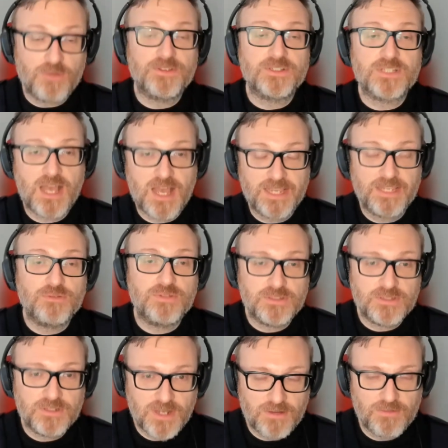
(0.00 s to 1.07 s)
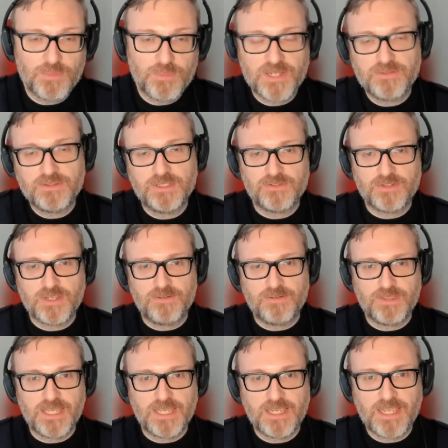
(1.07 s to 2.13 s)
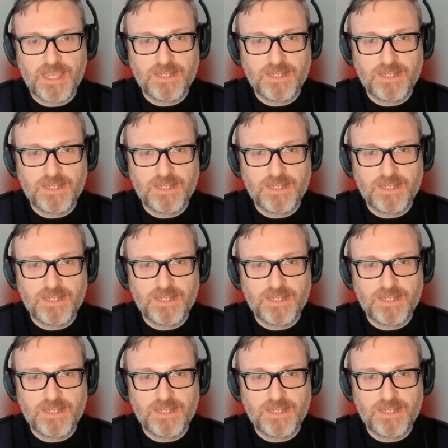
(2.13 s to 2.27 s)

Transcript: If it's high, you need to know about this kind of thing.